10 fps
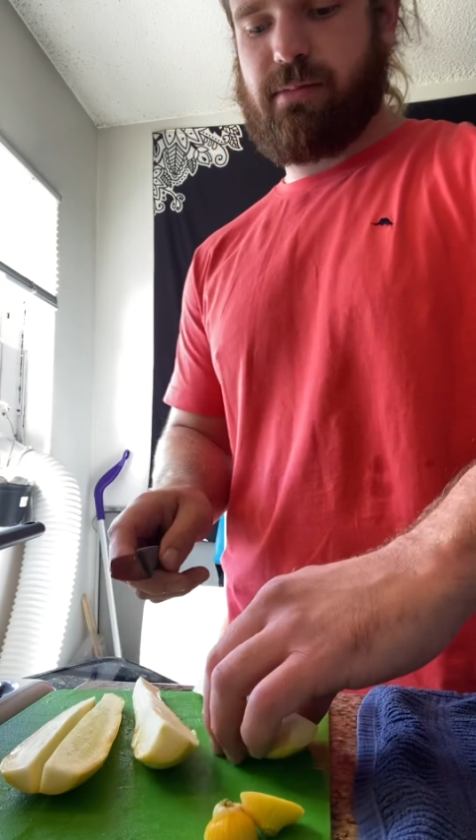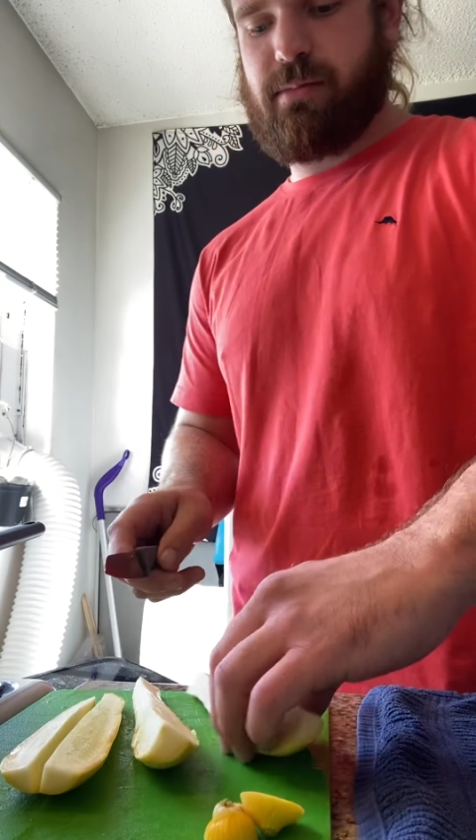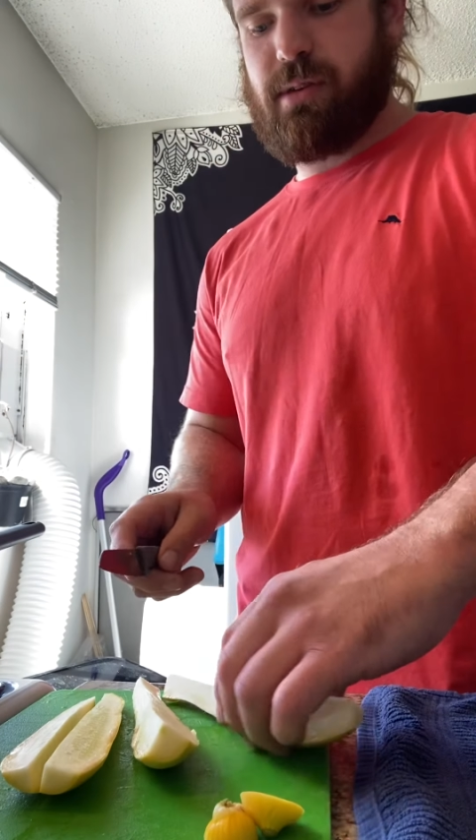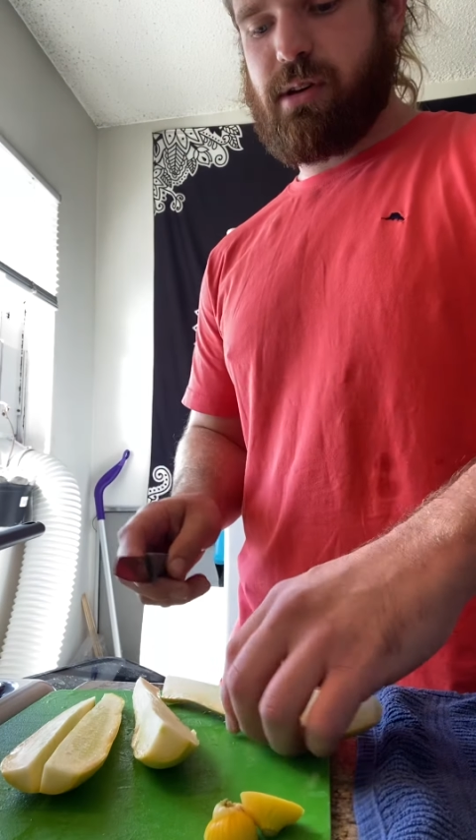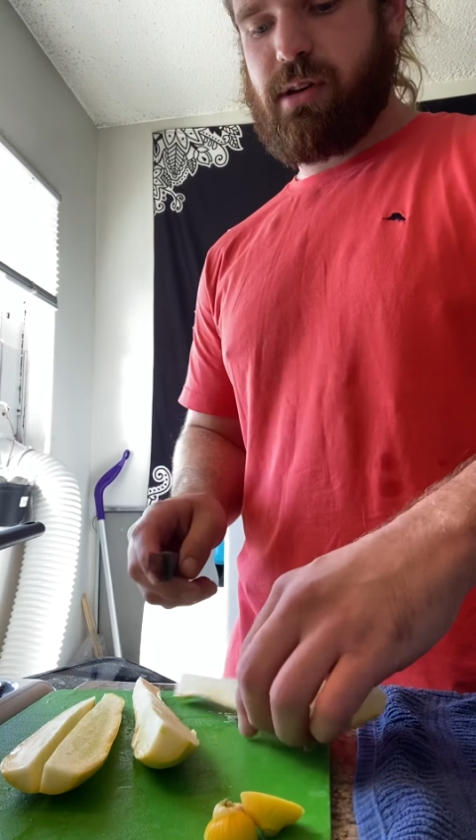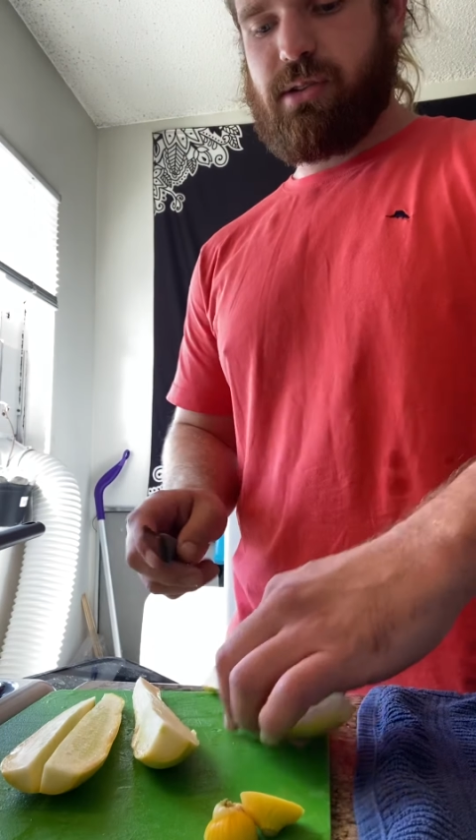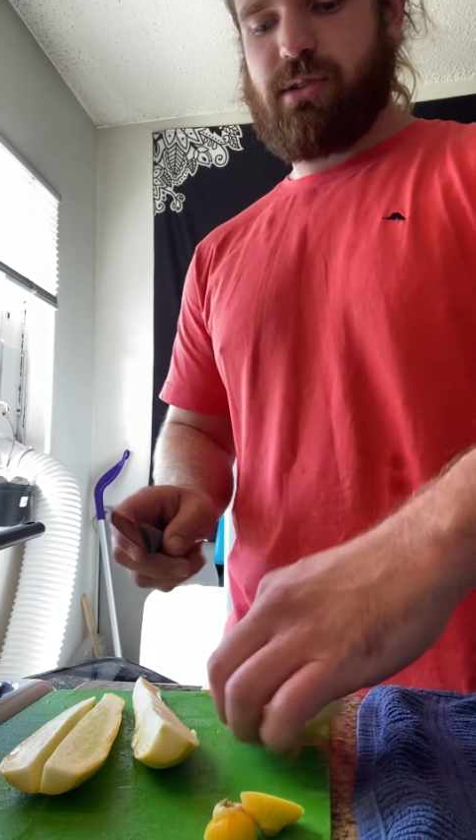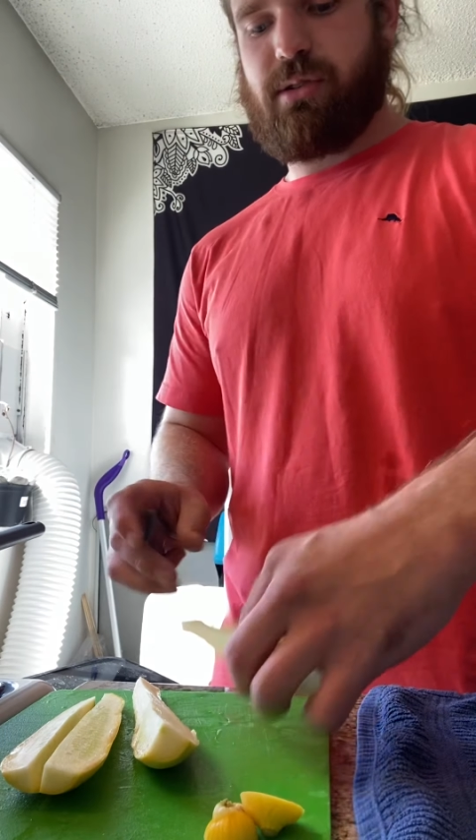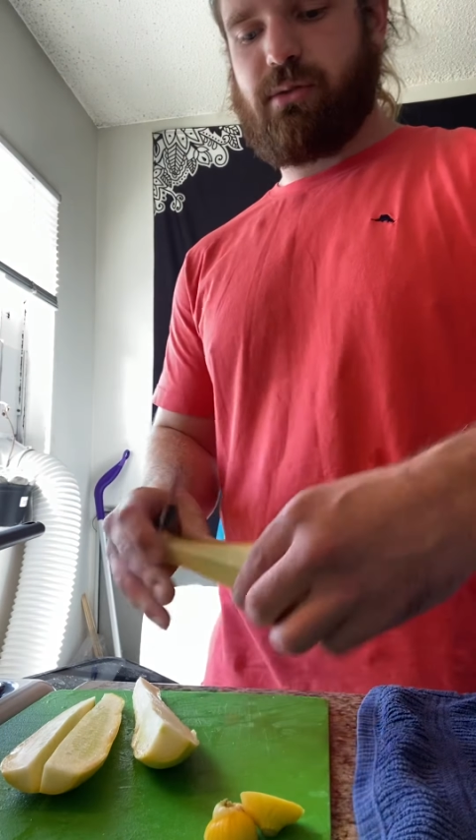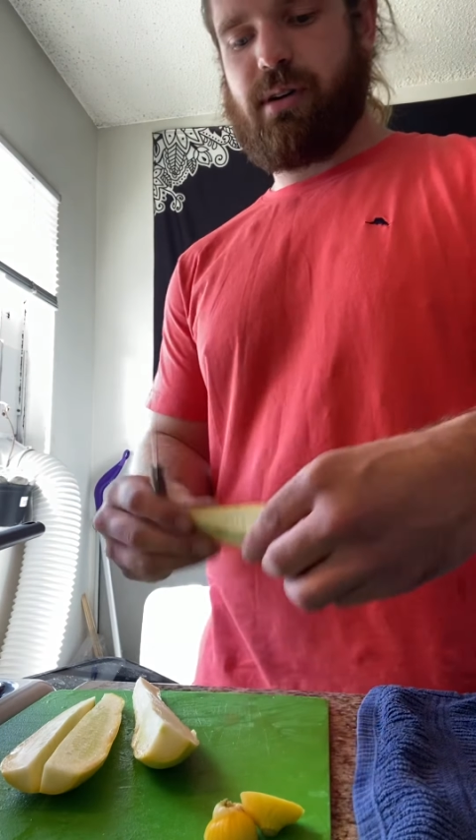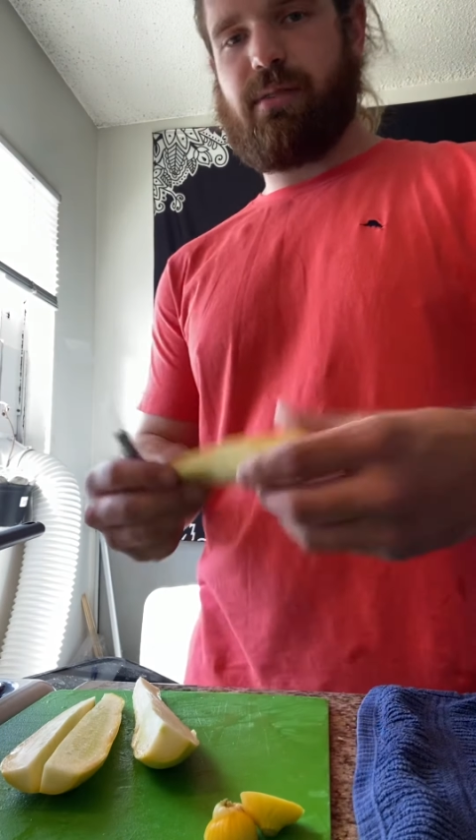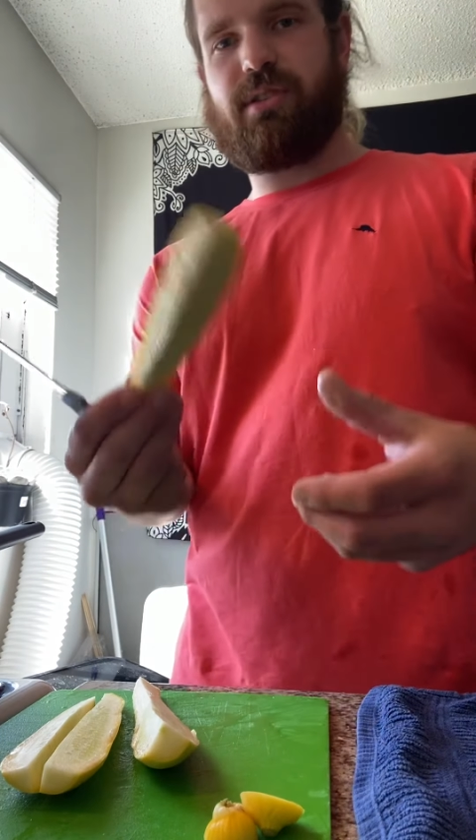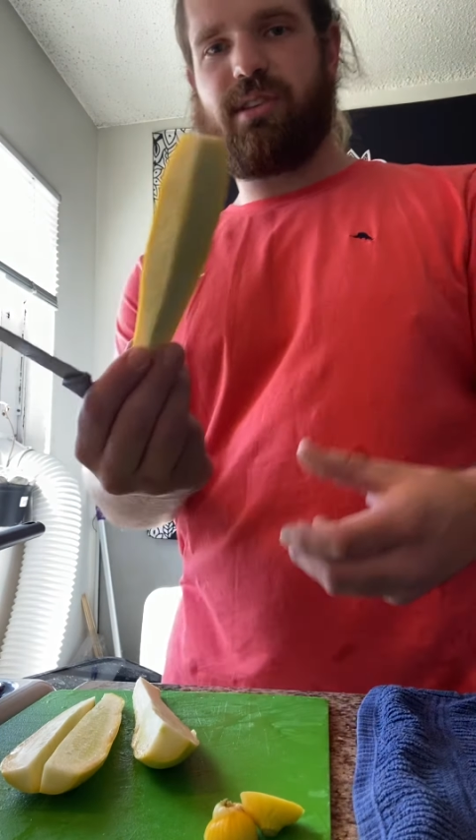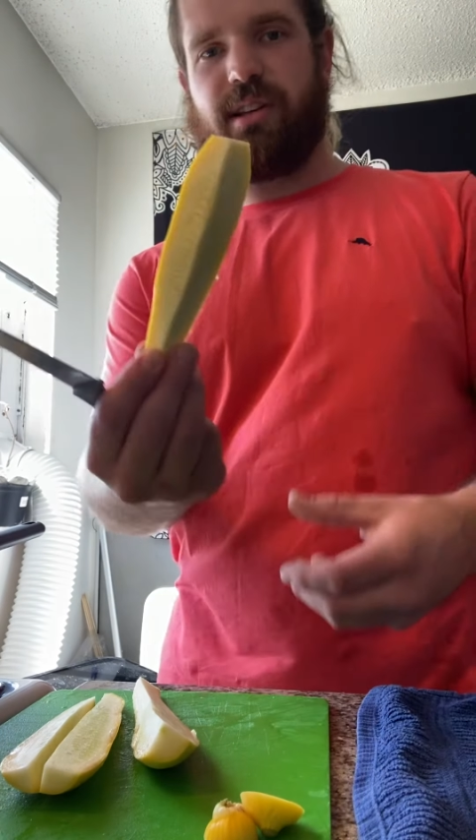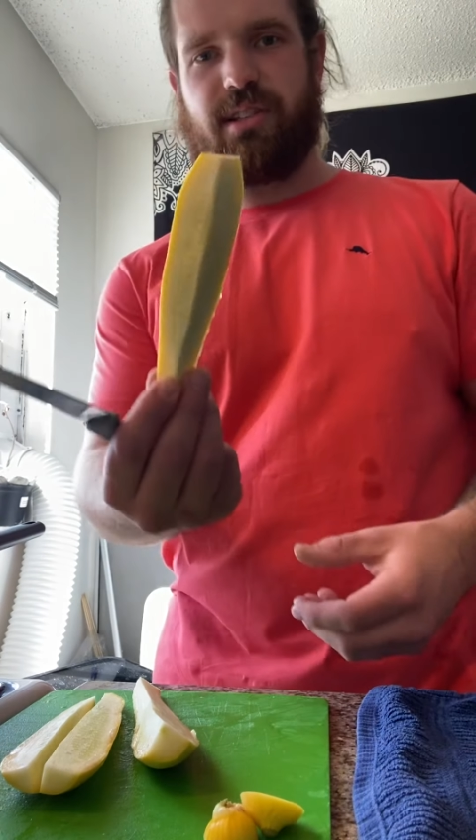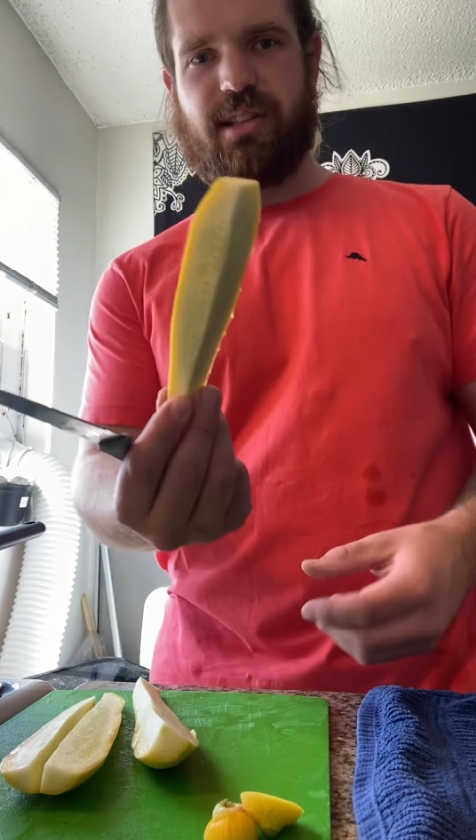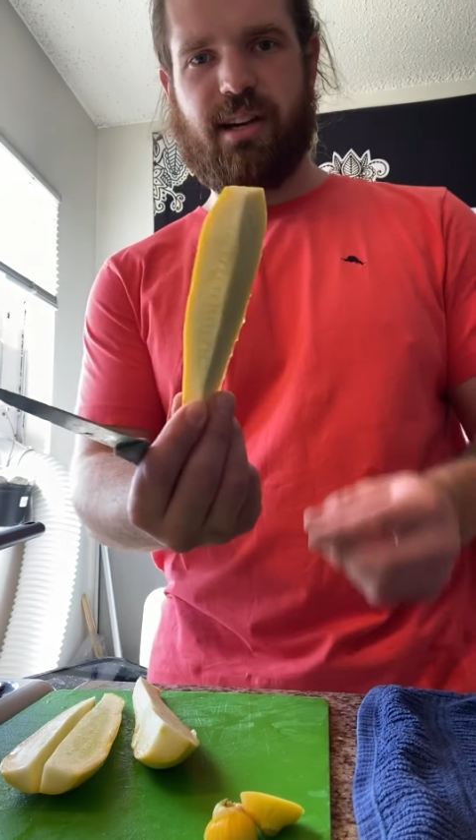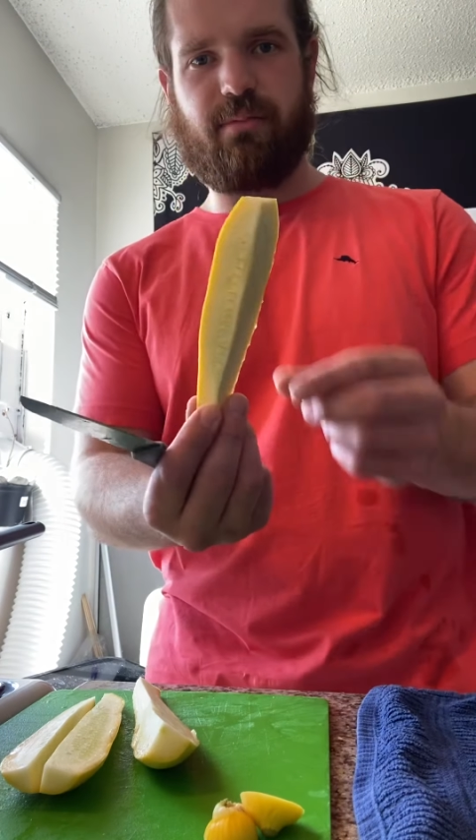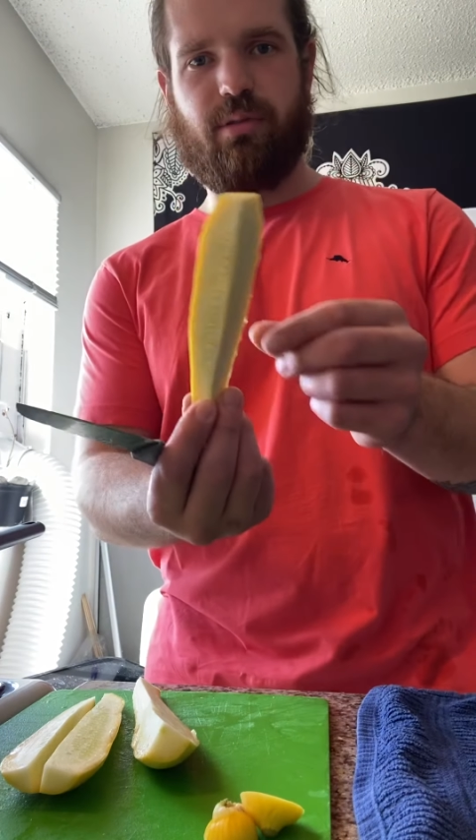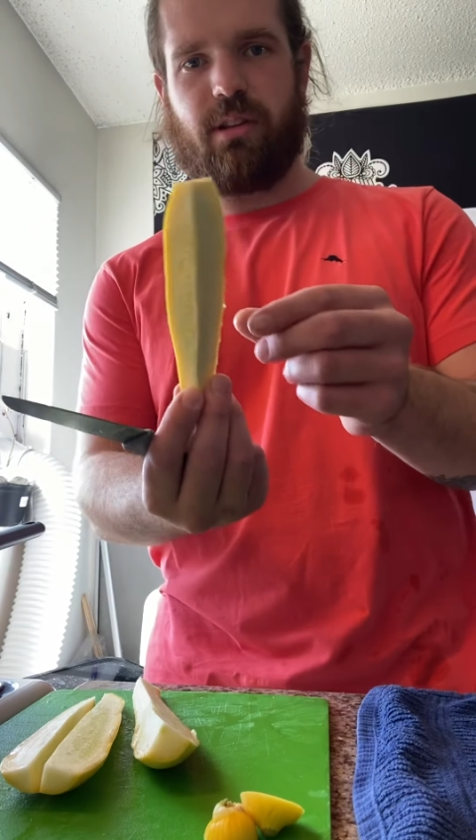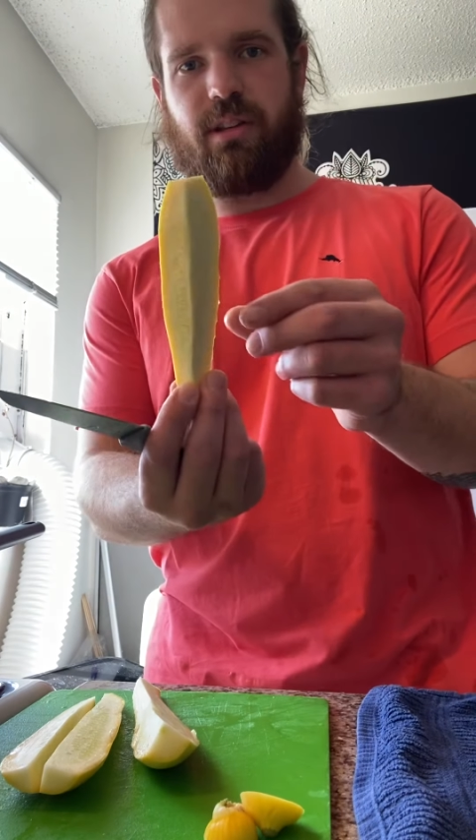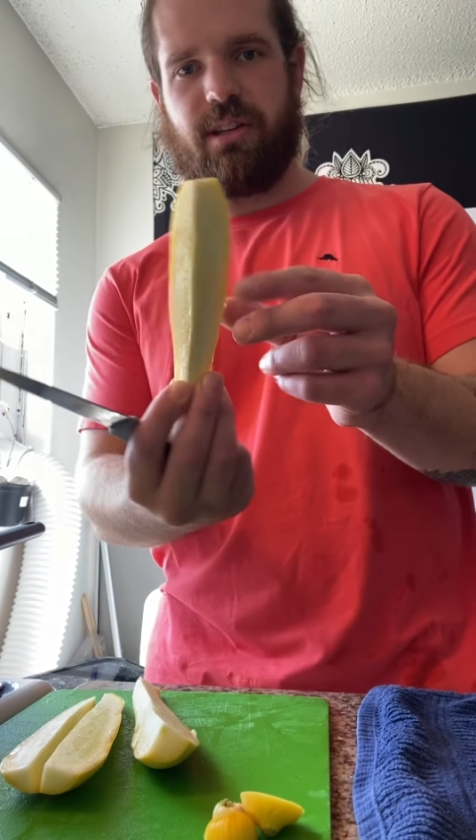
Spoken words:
So obviously it's not completely